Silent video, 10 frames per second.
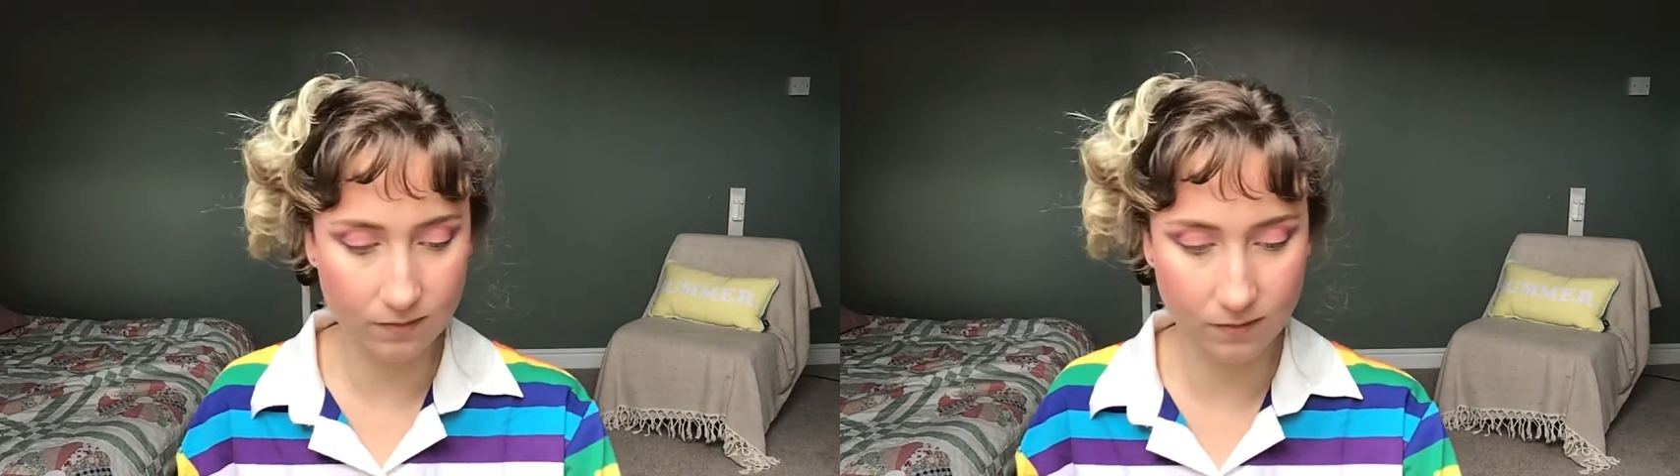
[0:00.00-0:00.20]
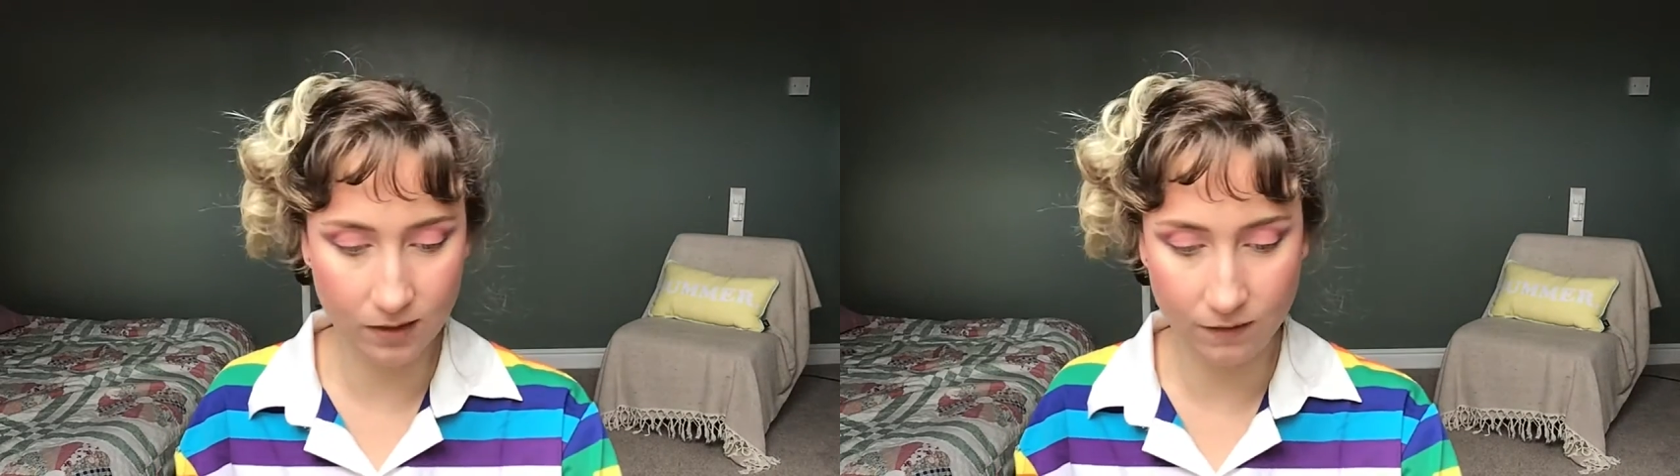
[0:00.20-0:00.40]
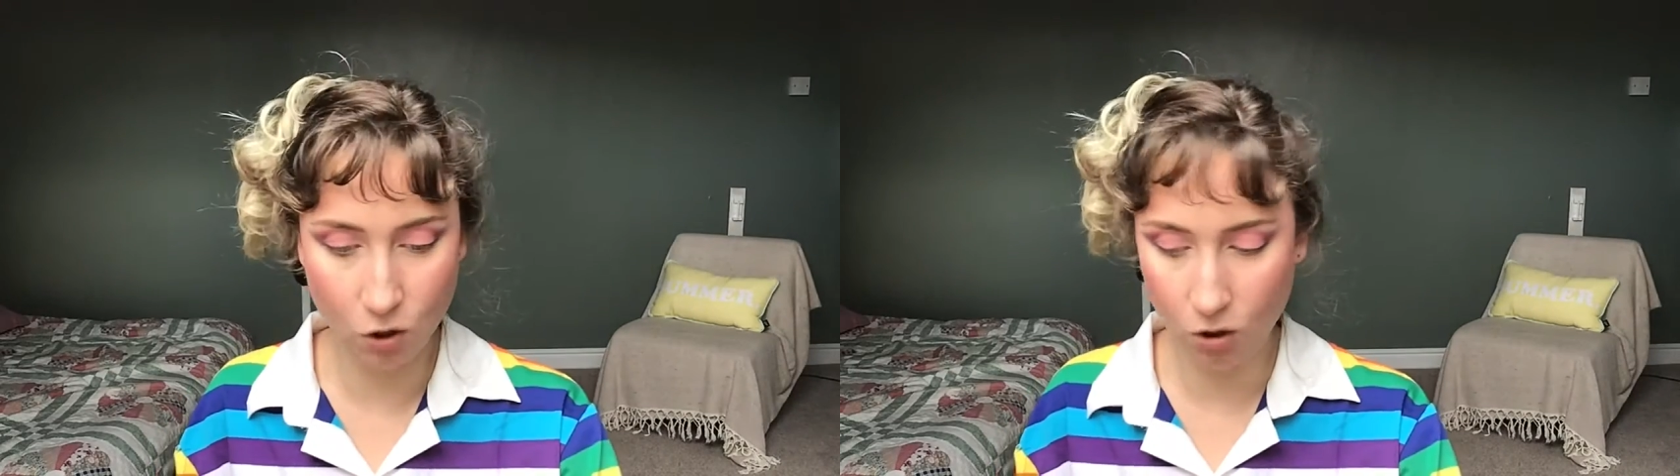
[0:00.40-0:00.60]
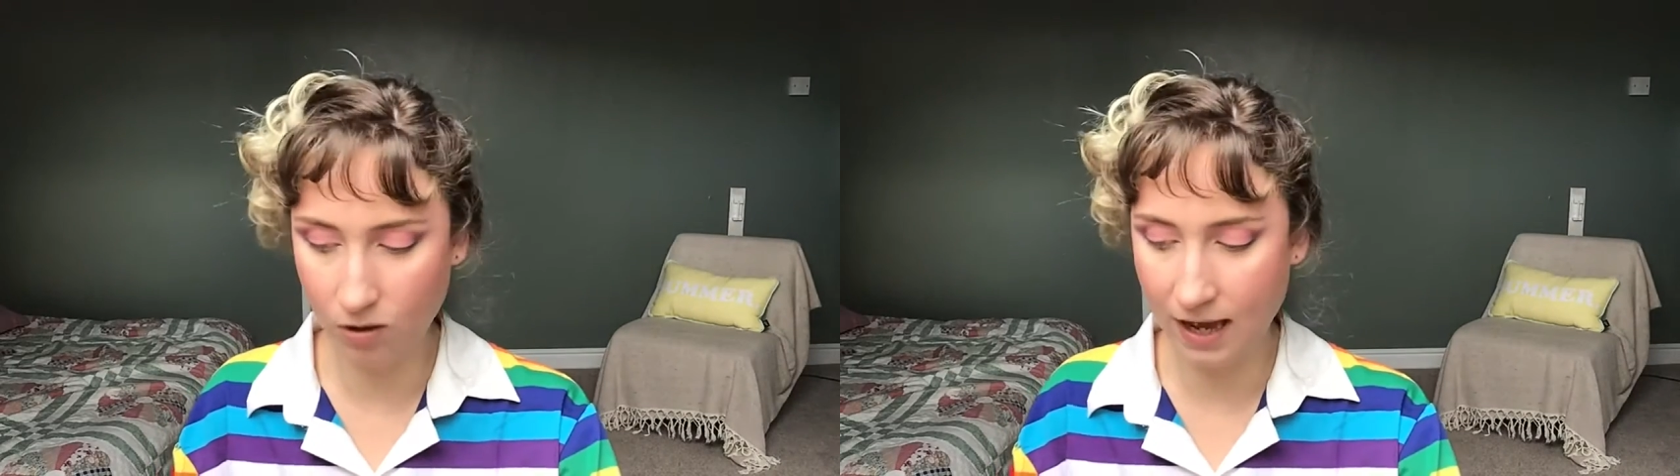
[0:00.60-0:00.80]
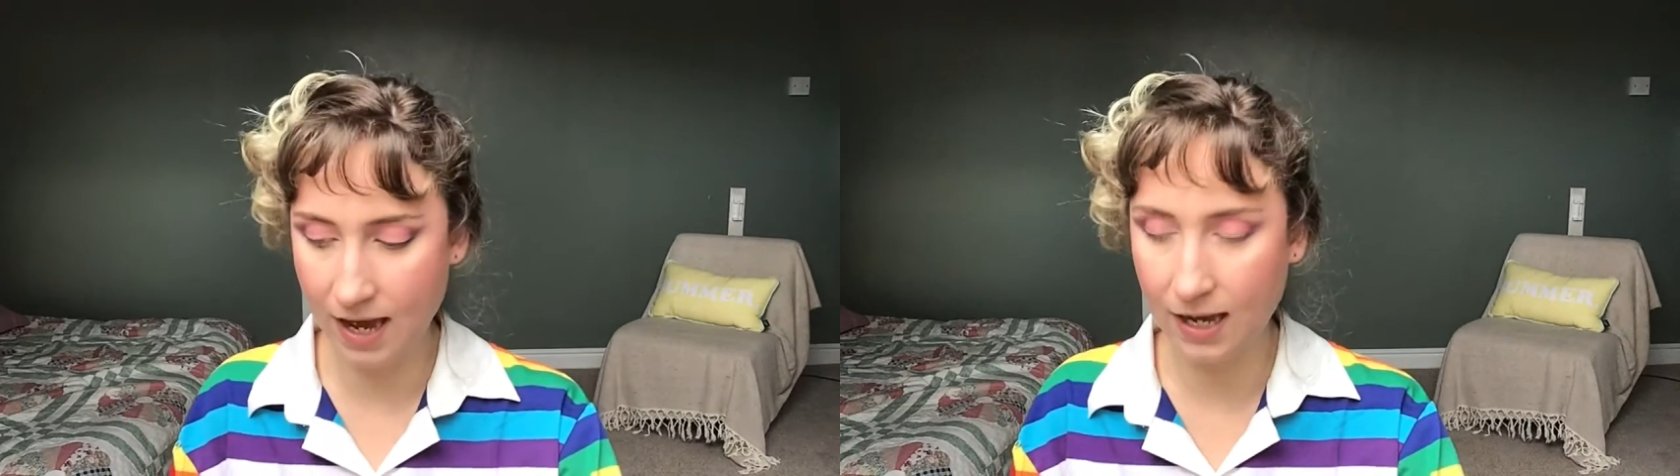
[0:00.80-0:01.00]
I've got
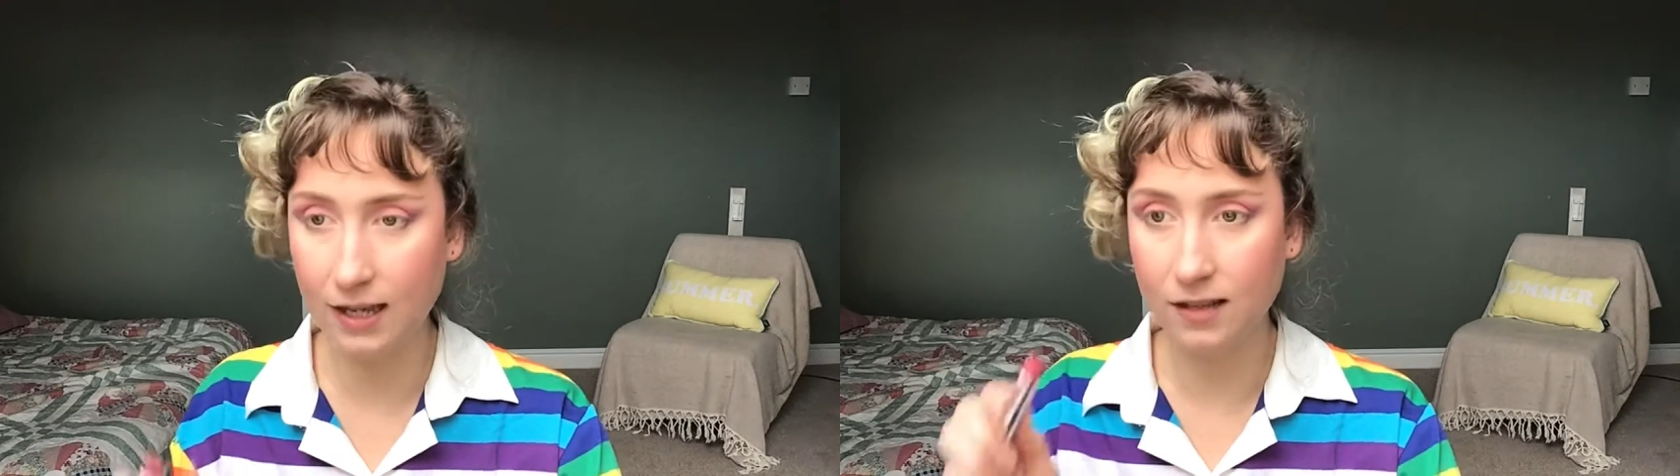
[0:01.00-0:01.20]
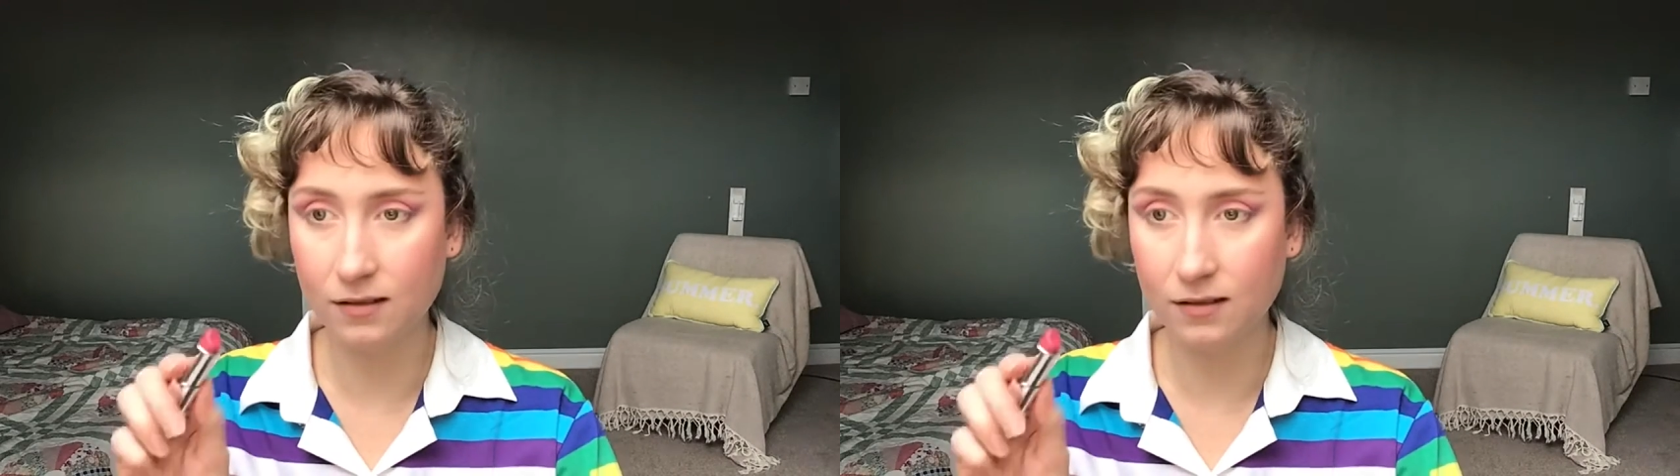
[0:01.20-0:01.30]
a